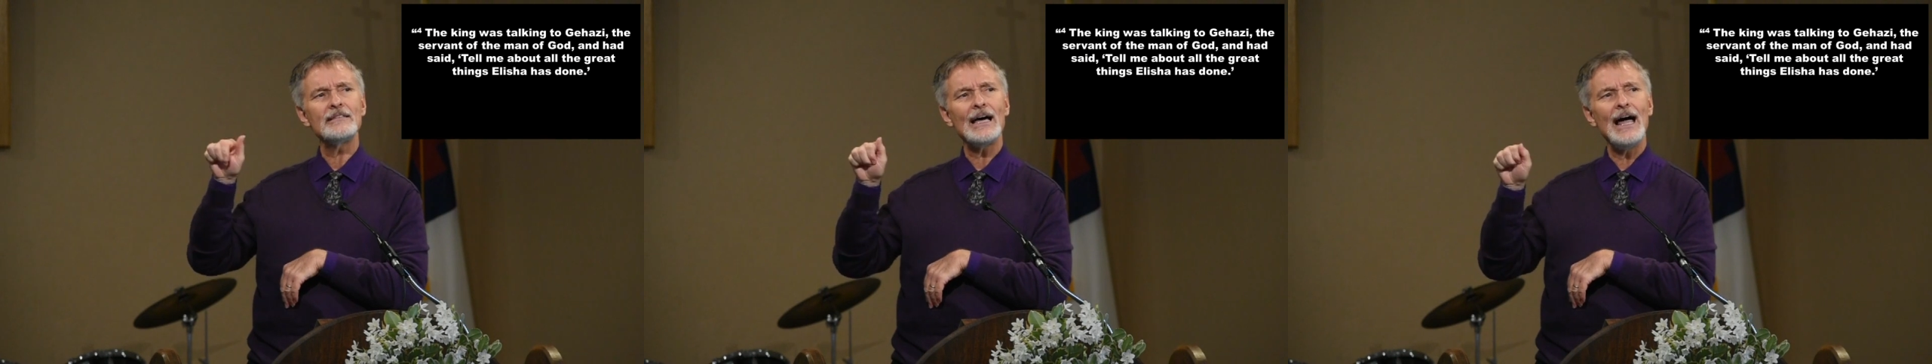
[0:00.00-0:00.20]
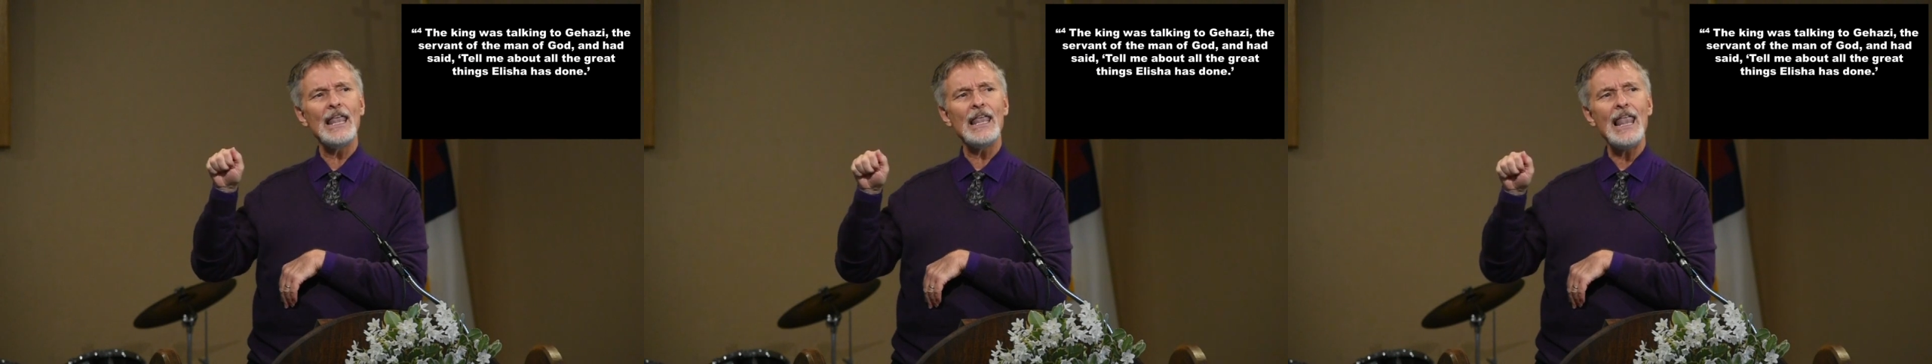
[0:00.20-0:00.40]

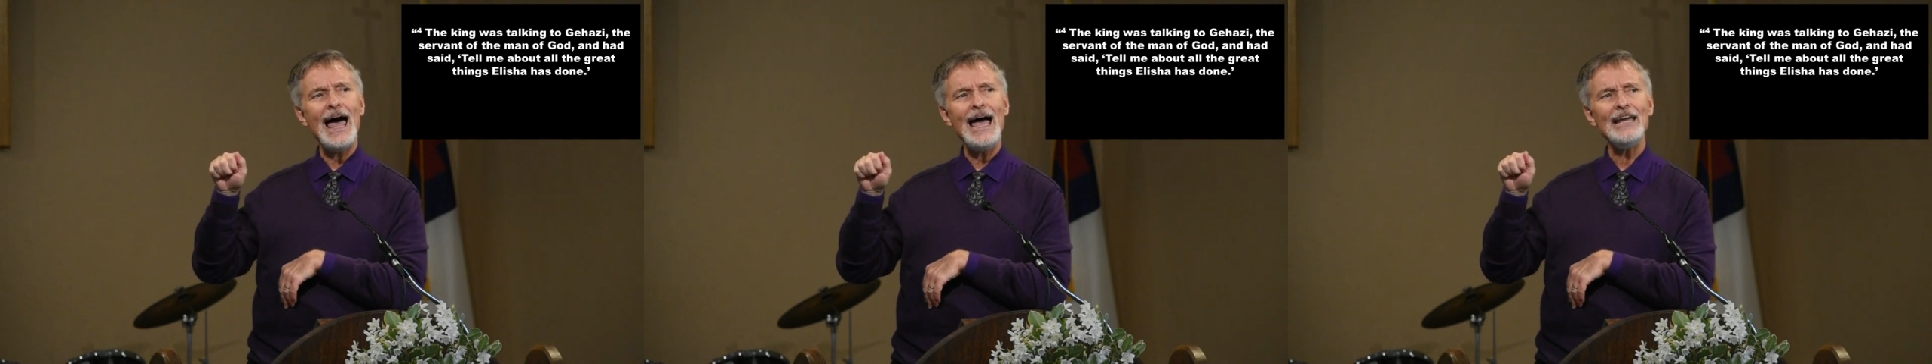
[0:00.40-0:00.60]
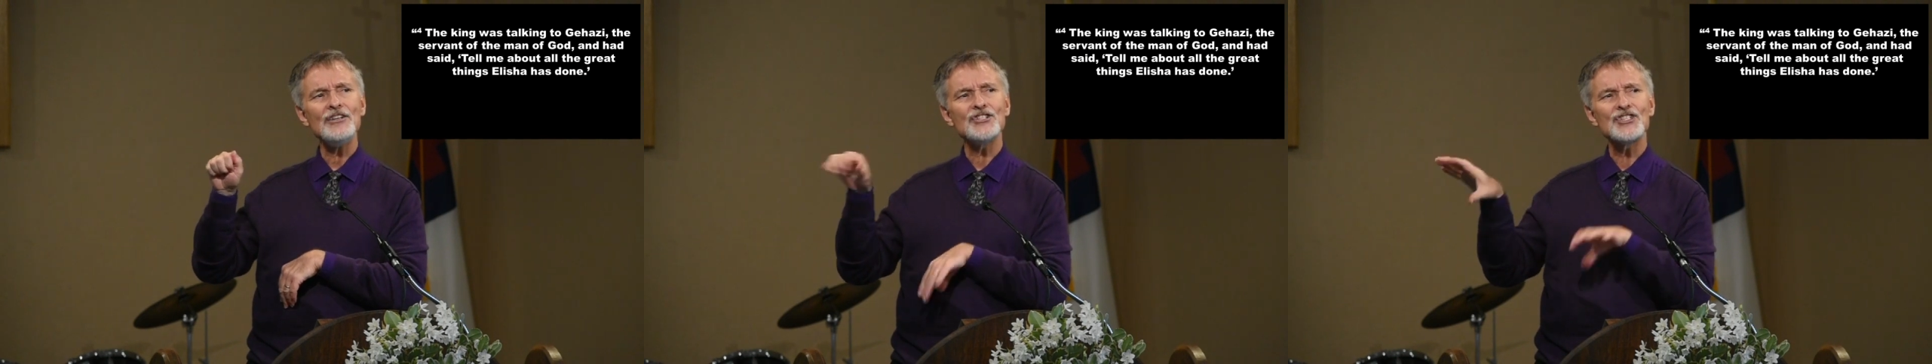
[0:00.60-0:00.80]

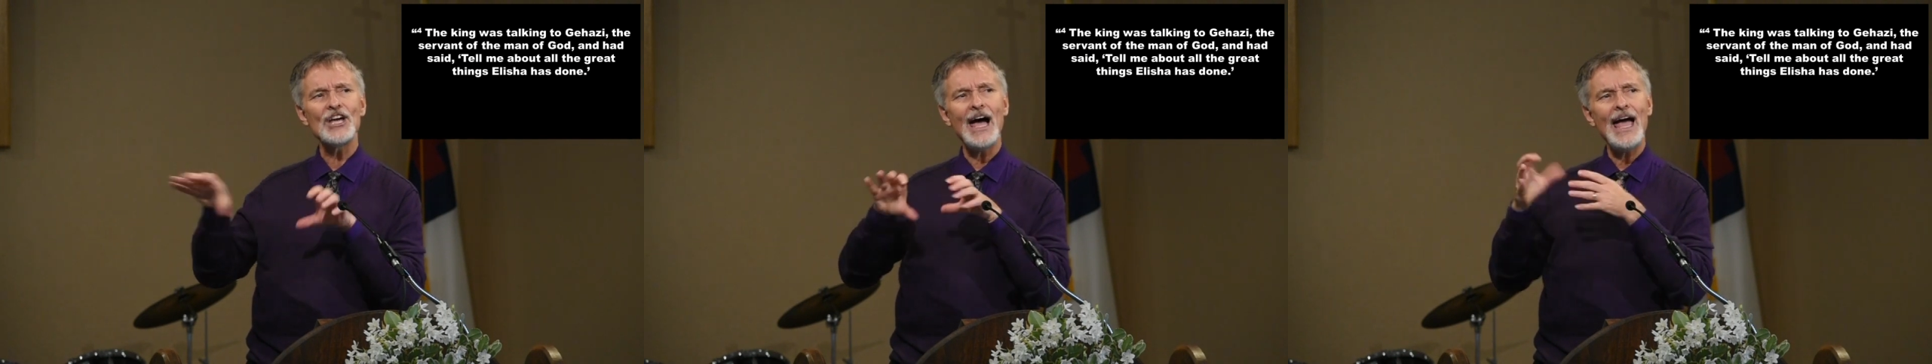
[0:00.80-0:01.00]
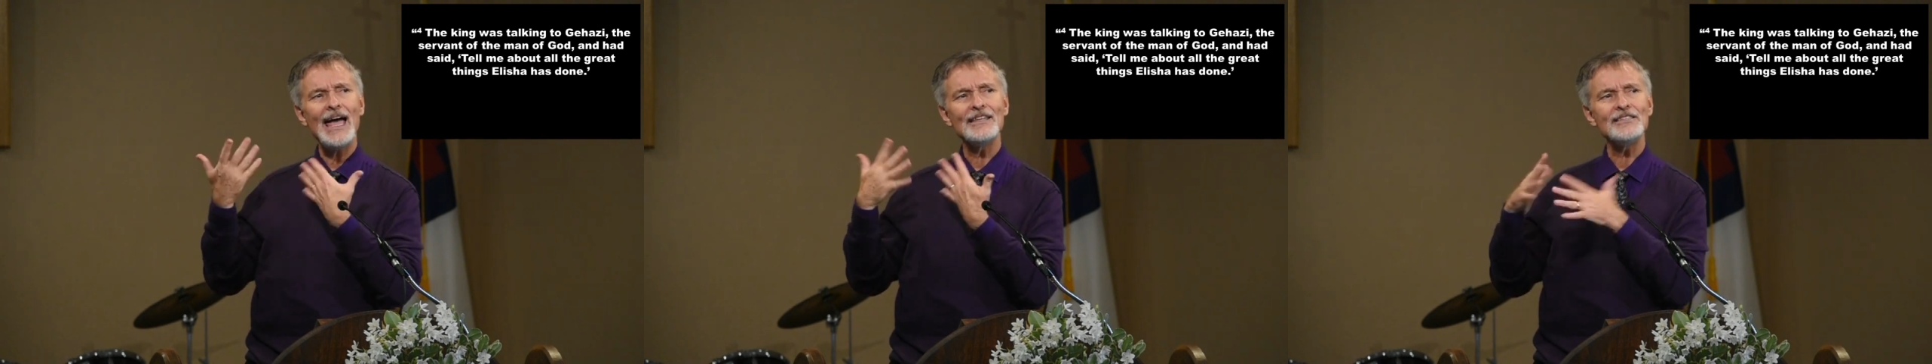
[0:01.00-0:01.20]

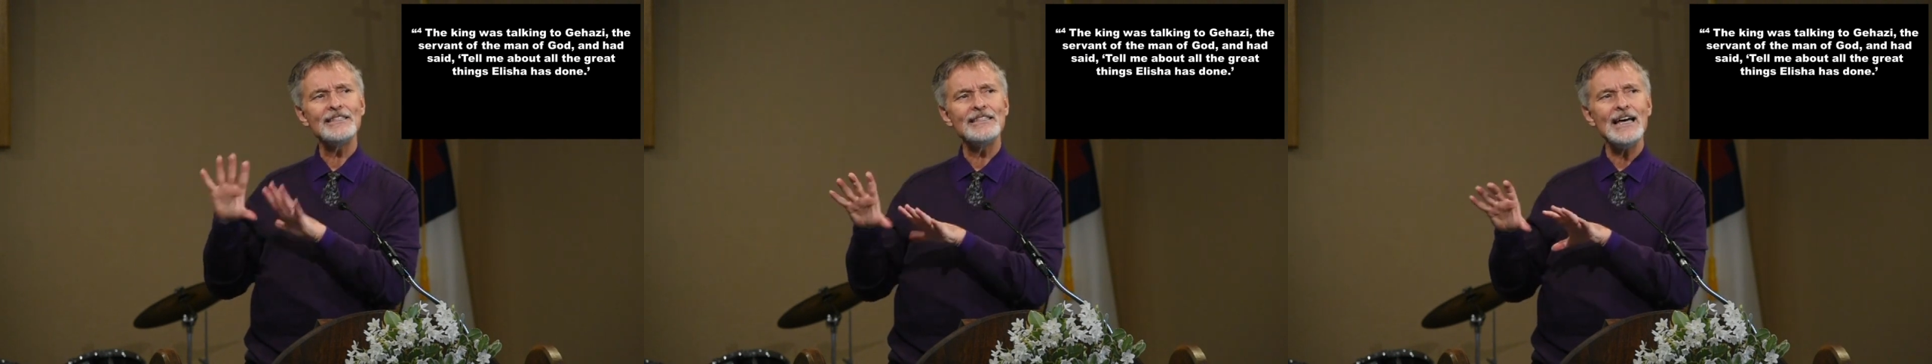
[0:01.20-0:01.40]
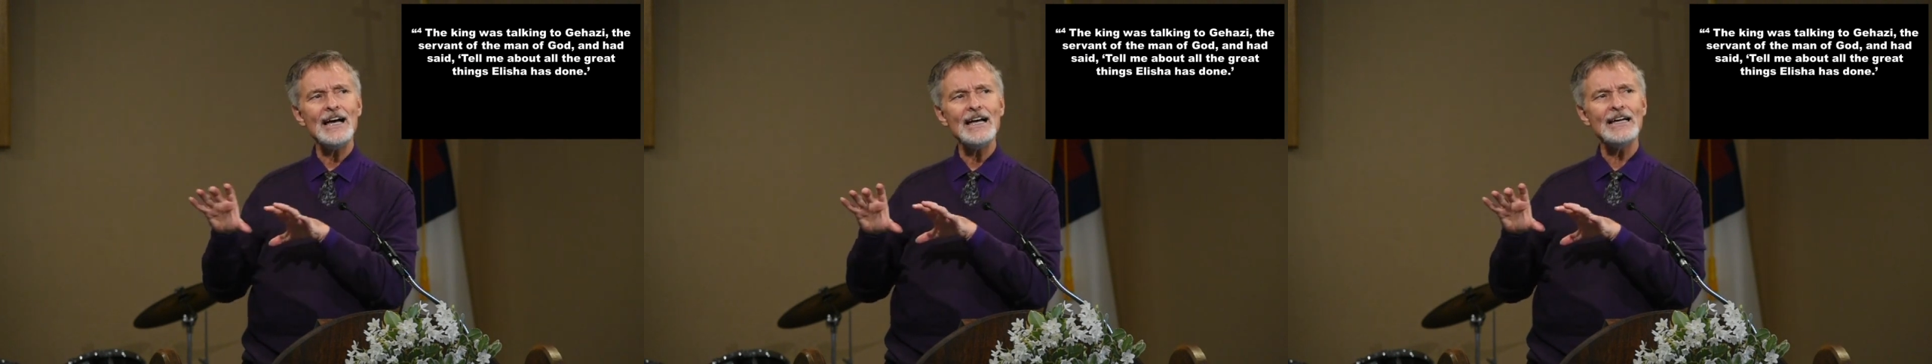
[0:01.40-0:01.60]
Elisha has
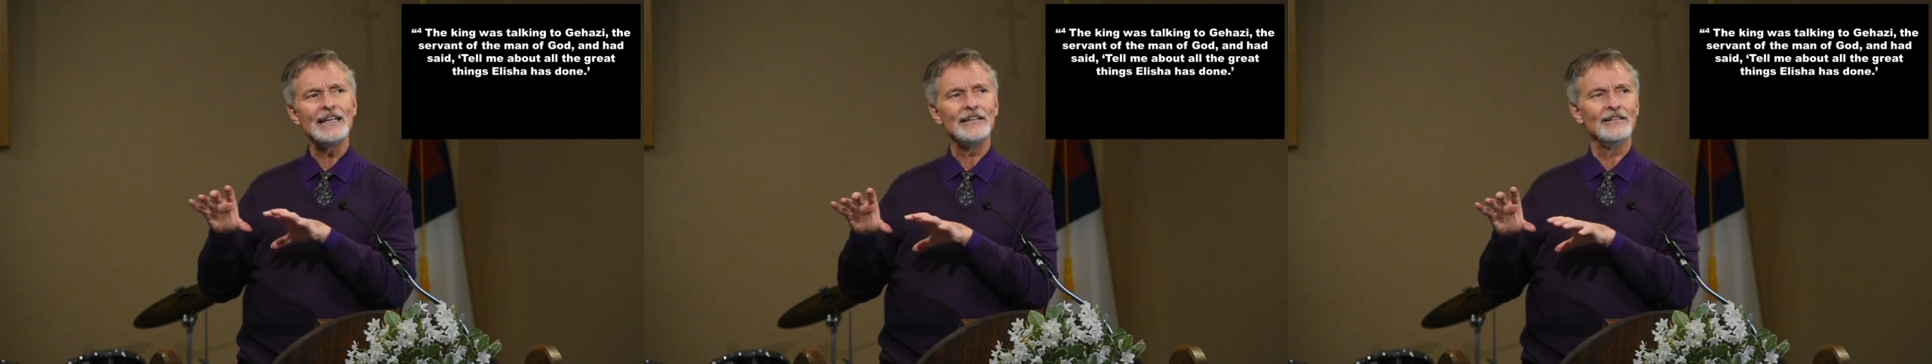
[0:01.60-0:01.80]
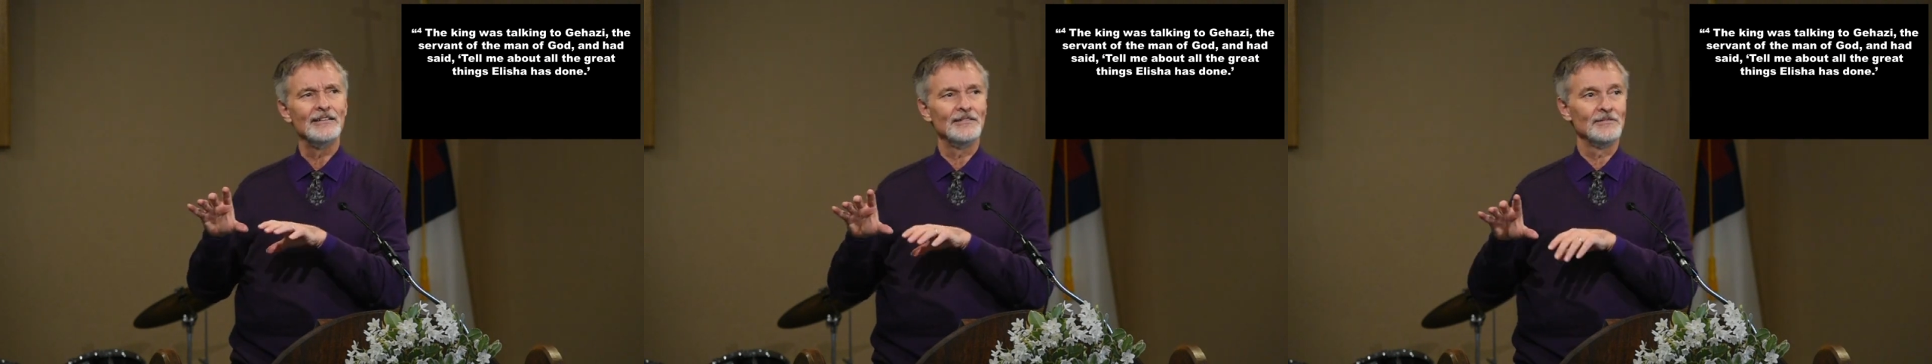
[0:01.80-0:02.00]

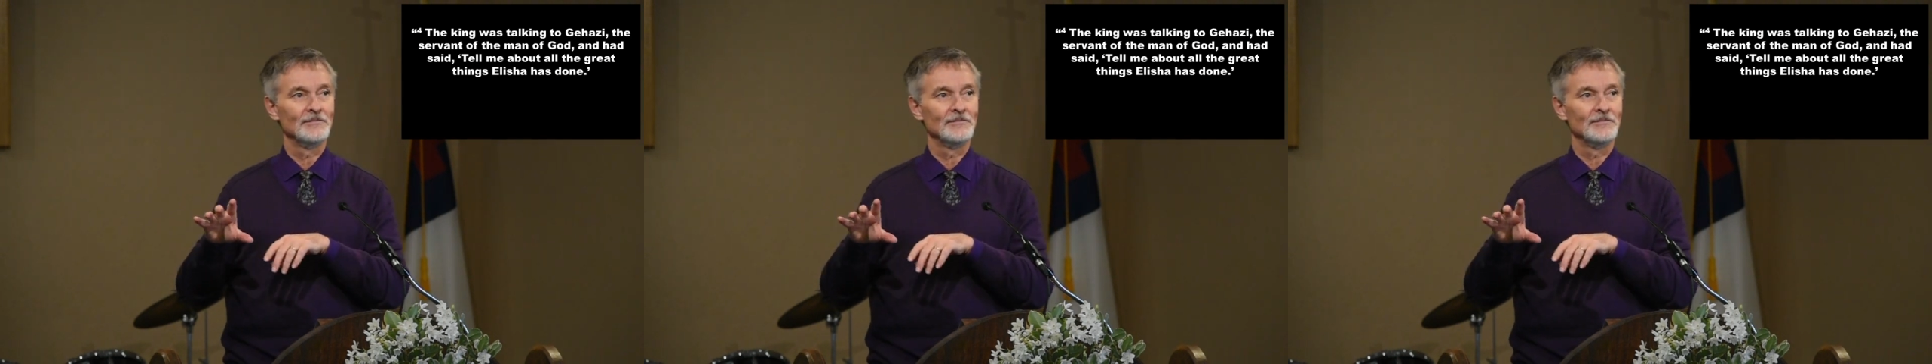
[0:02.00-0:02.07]
done."